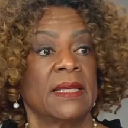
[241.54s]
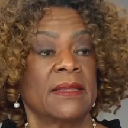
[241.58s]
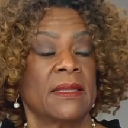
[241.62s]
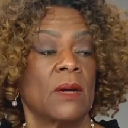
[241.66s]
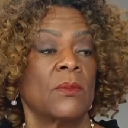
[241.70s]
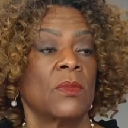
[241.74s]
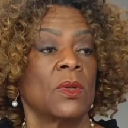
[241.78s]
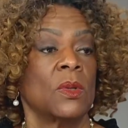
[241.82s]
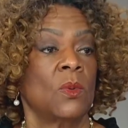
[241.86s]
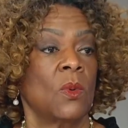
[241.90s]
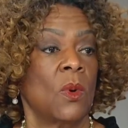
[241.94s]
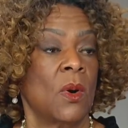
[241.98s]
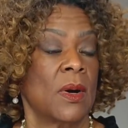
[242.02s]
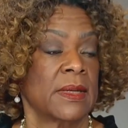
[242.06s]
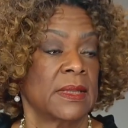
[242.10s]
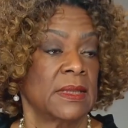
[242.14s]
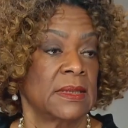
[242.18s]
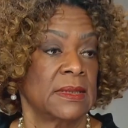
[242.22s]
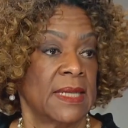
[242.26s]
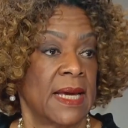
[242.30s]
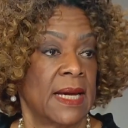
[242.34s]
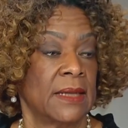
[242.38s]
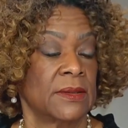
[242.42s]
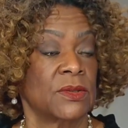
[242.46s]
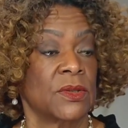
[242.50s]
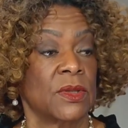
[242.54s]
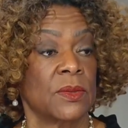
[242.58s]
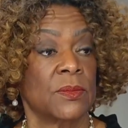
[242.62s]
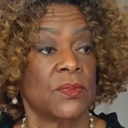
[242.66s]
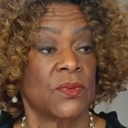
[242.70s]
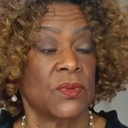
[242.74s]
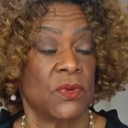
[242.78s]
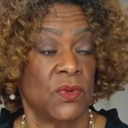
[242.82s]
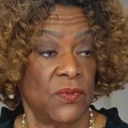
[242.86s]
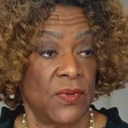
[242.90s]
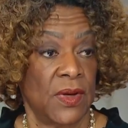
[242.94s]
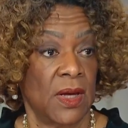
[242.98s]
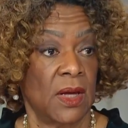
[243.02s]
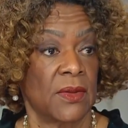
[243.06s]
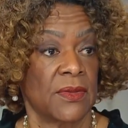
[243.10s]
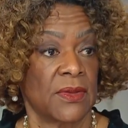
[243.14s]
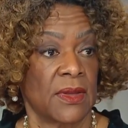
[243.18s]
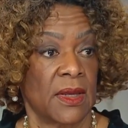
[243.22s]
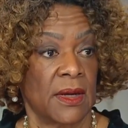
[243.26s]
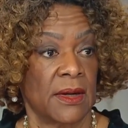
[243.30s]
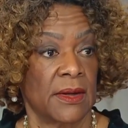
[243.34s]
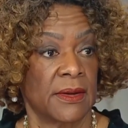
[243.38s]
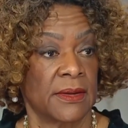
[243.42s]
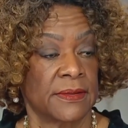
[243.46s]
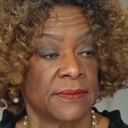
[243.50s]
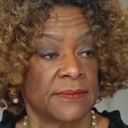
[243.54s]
that we're walking down to improve healthcare.